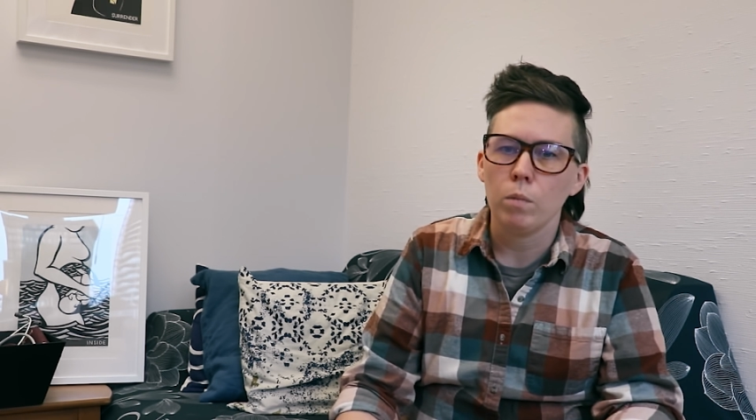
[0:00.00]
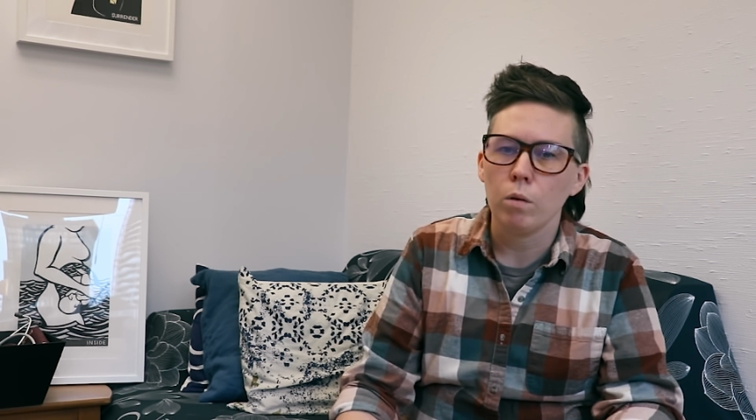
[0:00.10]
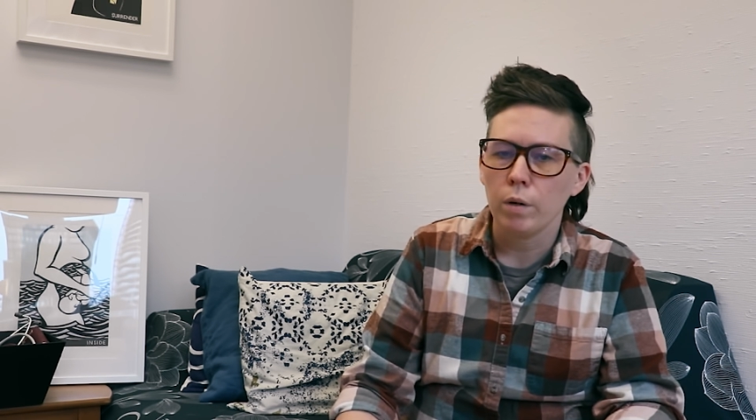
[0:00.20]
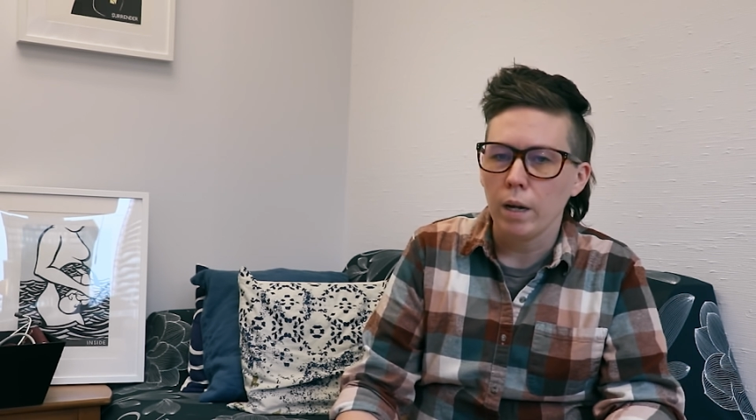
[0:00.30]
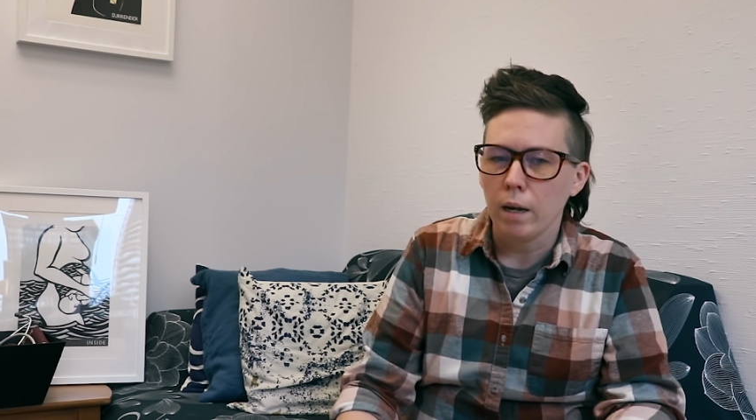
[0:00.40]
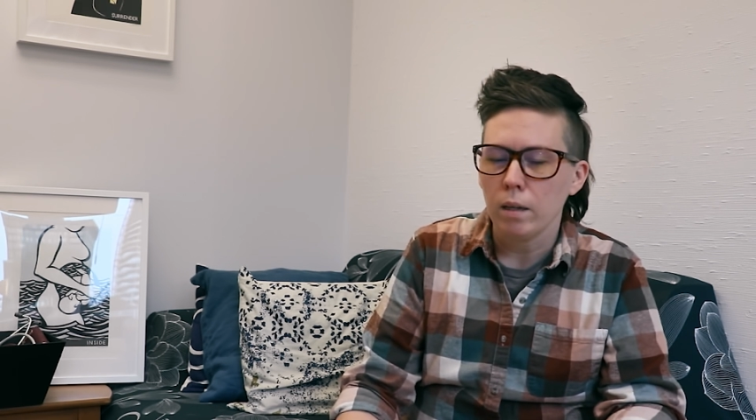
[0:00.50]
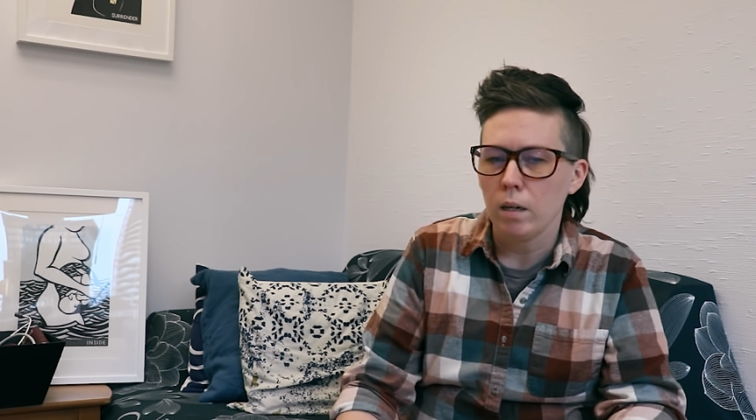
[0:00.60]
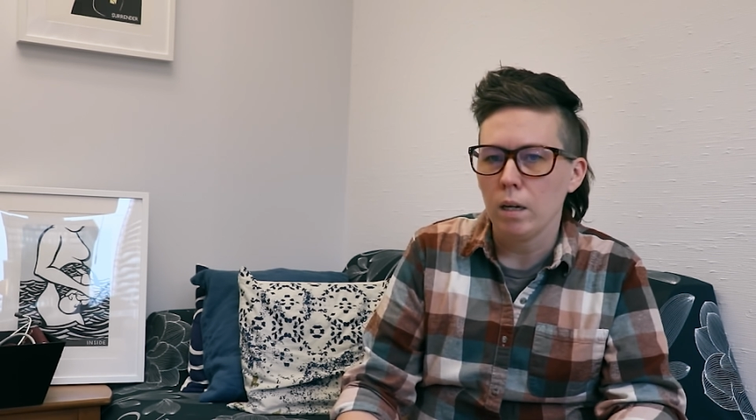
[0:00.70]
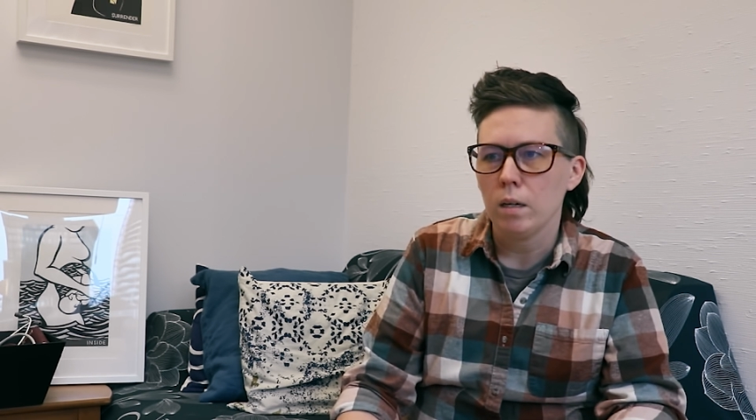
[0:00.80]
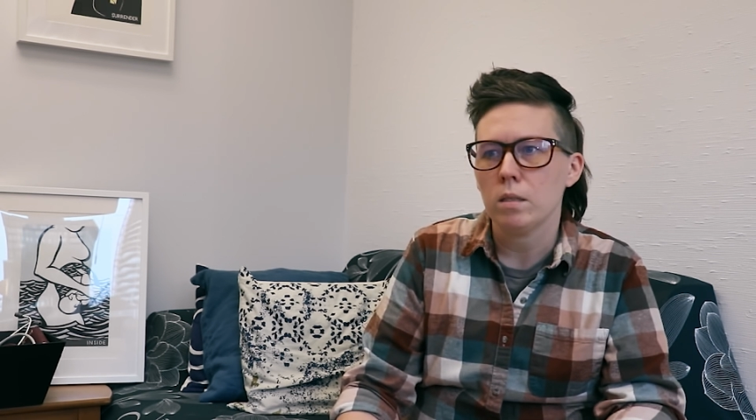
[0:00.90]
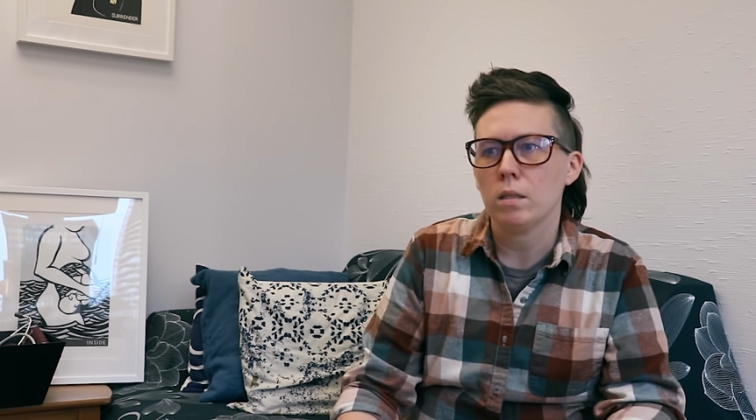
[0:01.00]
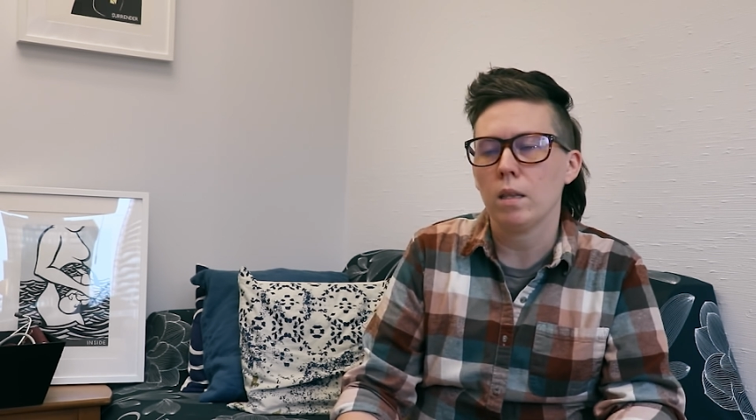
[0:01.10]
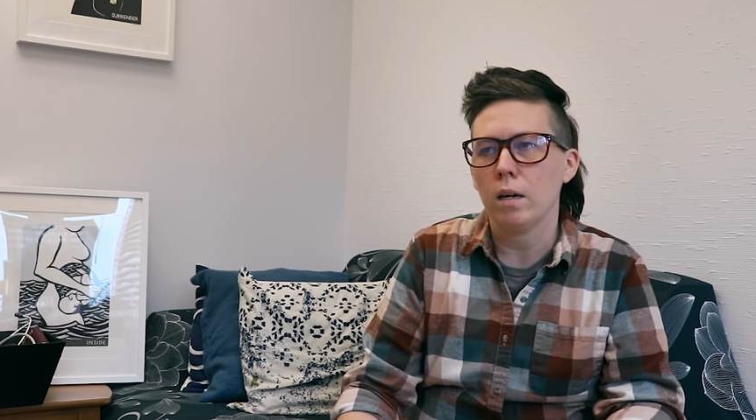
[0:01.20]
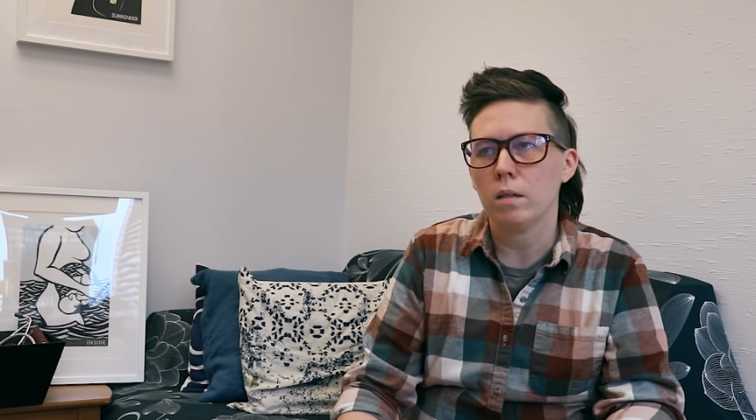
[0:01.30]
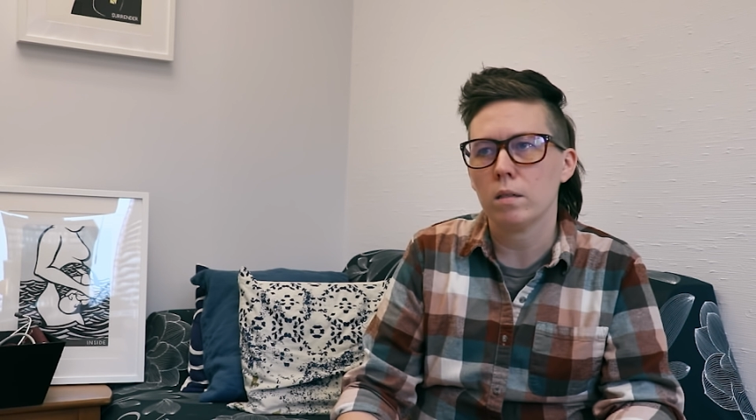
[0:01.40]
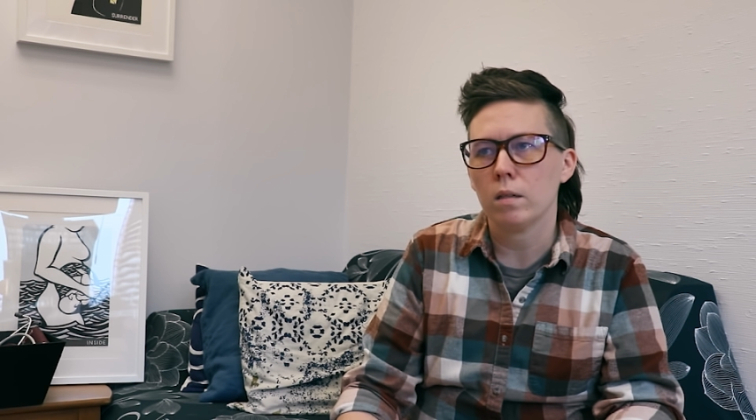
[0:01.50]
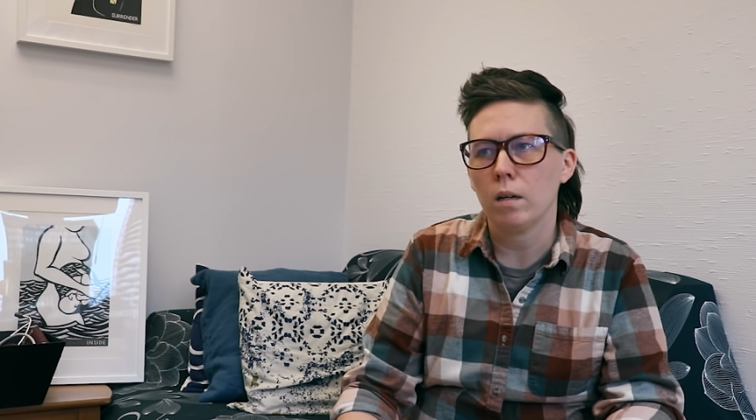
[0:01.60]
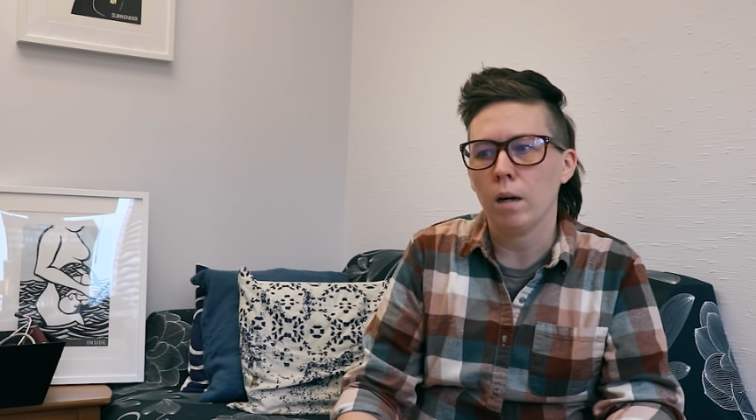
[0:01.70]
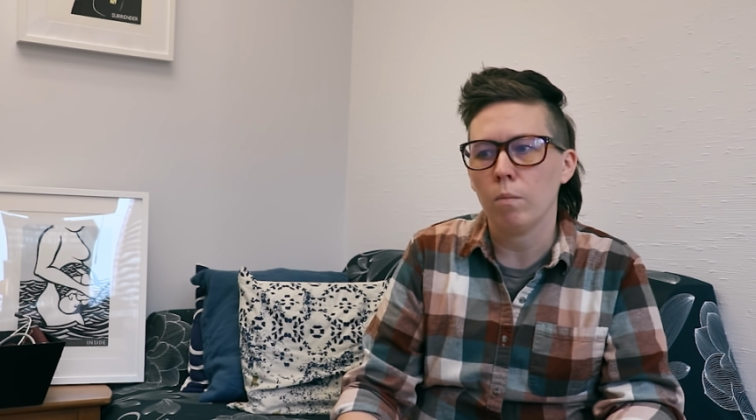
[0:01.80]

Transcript: the reality is that